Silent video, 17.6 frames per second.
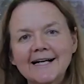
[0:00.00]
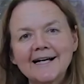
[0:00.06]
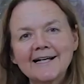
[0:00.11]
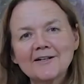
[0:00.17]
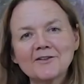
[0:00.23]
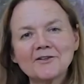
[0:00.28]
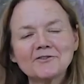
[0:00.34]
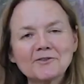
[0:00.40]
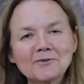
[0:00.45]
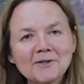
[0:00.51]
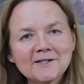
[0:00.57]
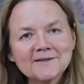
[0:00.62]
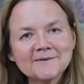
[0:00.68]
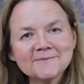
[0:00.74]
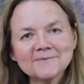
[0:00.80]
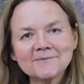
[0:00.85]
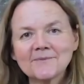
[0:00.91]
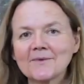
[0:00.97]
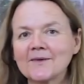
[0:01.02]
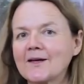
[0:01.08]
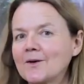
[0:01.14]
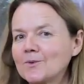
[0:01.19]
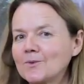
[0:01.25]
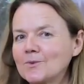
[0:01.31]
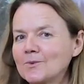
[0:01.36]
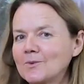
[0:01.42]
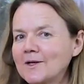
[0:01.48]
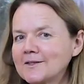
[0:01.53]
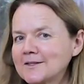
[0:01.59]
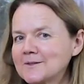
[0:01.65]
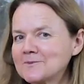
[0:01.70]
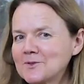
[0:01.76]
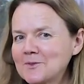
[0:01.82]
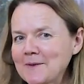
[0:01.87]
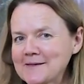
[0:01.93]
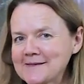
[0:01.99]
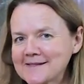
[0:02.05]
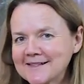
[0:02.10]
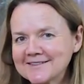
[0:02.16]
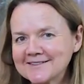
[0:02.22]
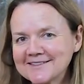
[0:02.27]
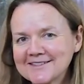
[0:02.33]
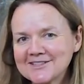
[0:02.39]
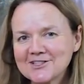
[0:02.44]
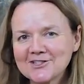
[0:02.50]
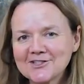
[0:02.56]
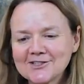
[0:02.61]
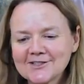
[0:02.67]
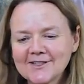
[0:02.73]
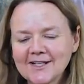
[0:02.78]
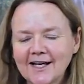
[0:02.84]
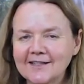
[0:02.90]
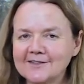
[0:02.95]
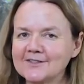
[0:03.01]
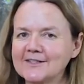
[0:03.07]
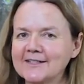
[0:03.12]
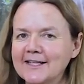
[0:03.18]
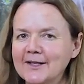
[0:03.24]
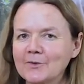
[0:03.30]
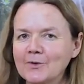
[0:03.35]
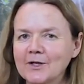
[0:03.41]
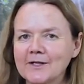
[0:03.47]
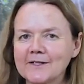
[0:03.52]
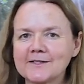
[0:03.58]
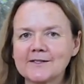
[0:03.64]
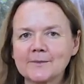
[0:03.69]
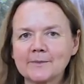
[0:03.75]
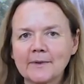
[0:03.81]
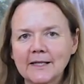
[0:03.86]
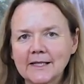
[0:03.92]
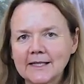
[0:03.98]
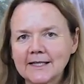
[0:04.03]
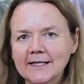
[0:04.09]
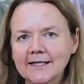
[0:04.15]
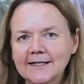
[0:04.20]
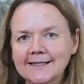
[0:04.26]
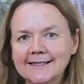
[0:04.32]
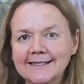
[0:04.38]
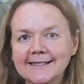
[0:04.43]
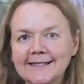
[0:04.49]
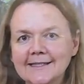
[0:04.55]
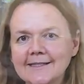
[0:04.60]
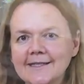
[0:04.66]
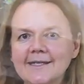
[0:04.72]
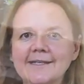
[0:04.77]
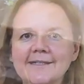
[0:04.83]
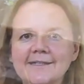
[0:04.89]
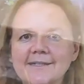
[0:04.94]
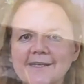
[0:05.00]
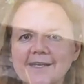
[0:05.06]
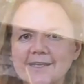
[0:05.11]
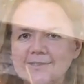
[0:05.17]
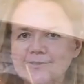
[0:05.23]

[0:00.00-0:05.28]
Hello everyone, welcome to Pascale's Kitchen. Today we're going to make canard à